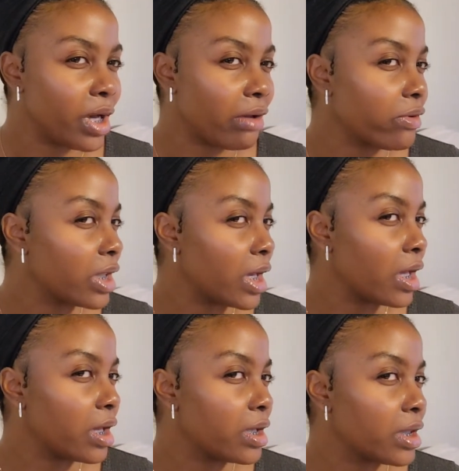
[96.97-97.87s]
I feel
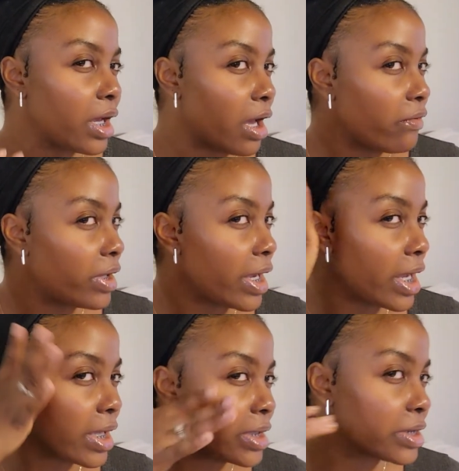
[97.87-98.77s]
like like I feel like
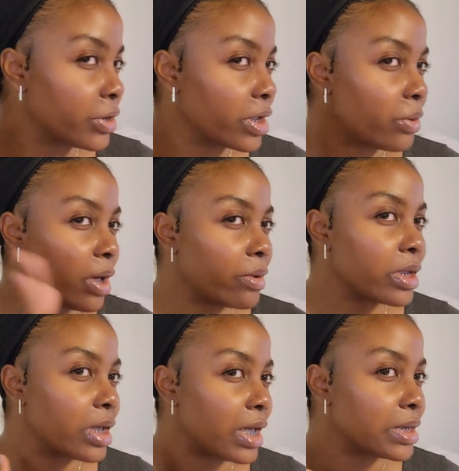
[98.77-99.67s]
I can still get away with
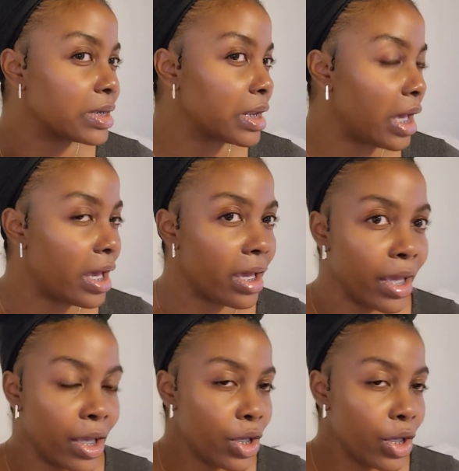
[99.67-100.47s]
a nice slay,